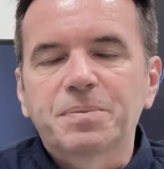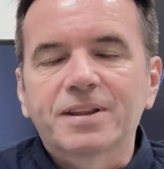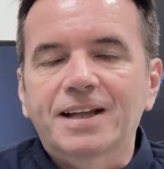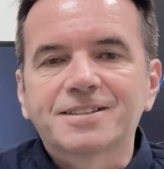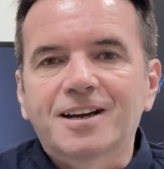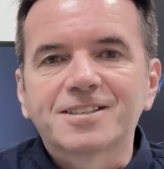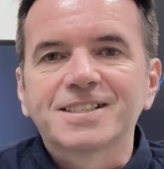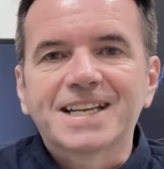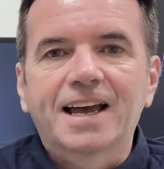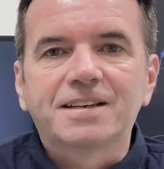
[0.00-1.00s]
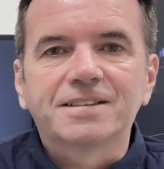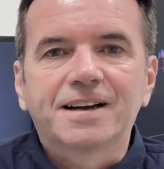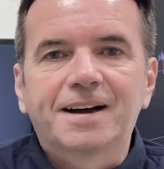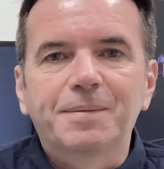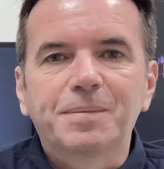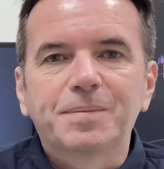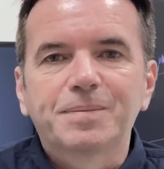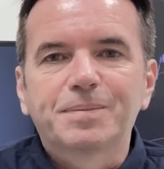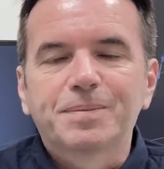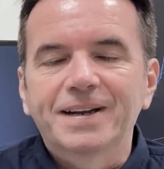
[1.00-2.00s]
But that doesn't tell um,
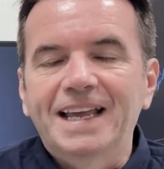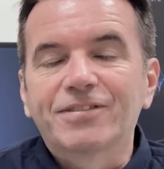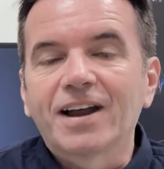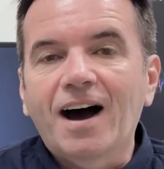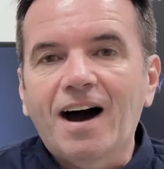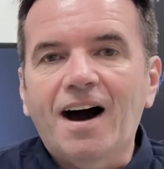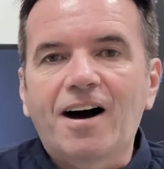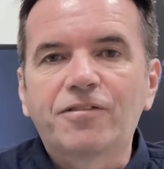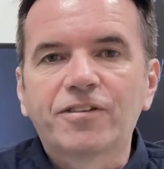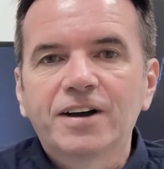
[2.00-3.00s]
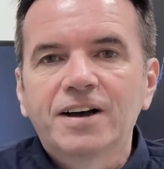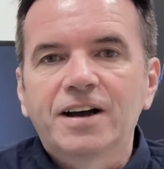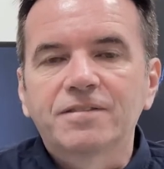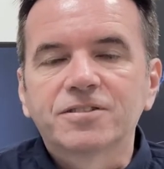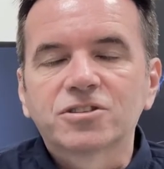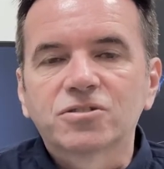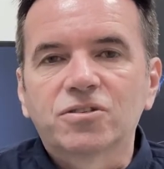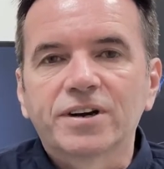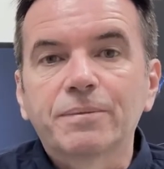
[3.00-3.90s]
even half of the story.